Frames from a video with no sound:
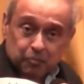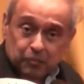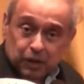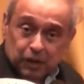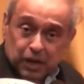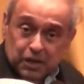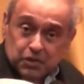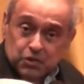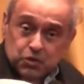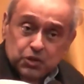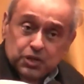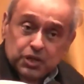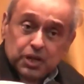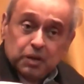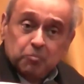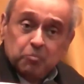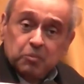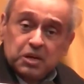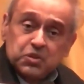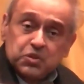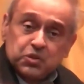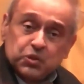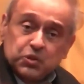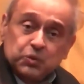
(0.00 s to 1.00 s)
I used to tell
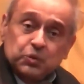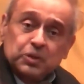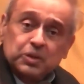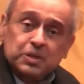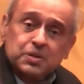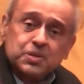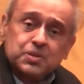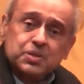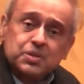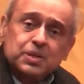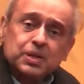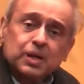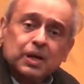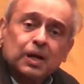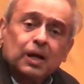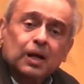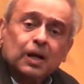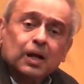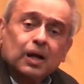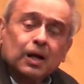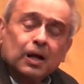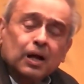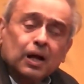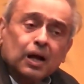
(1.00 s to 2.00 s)
my students,
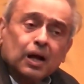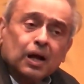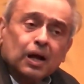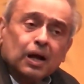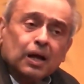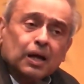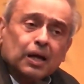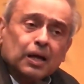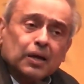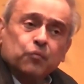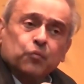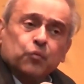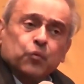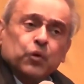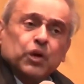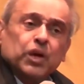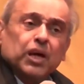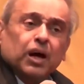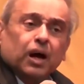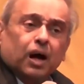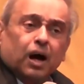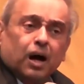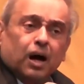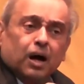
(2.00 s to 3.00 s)
if we
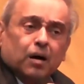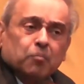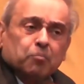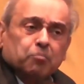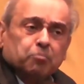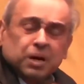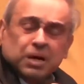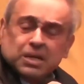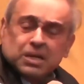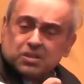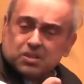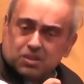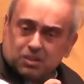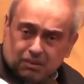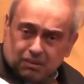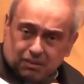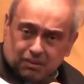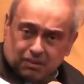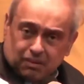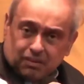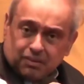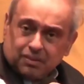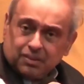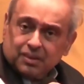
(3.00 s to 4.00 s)
are
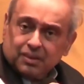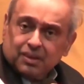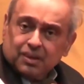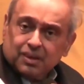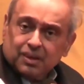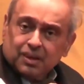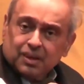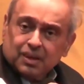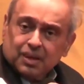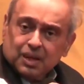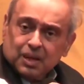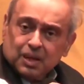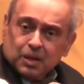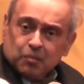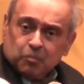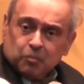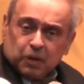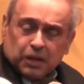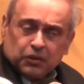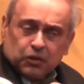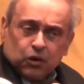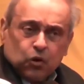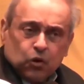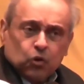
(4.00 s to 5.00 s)
puzzled
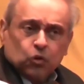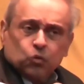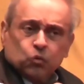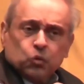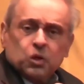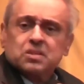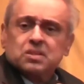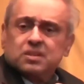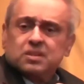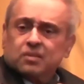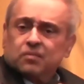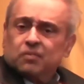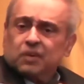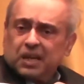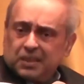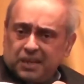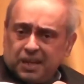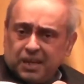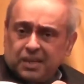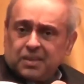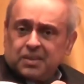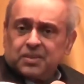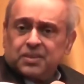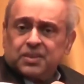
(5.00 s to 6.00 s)
by the whole question of
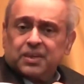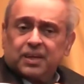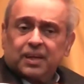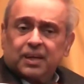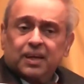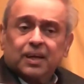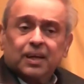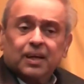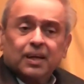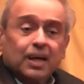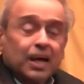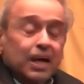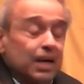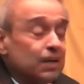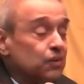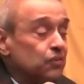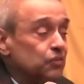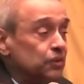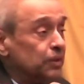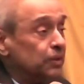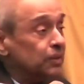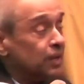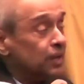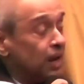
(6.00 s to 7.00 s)
identity,
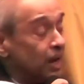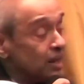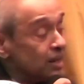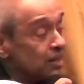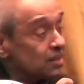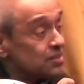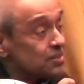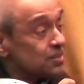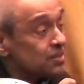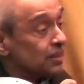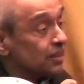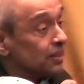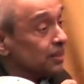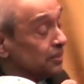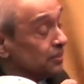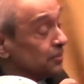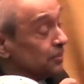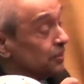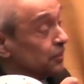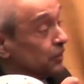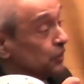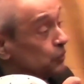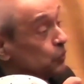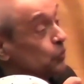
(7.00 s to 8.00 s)
actually the answer is
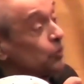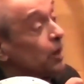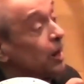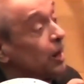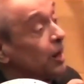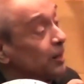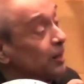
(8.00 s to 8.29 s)
in the Quran.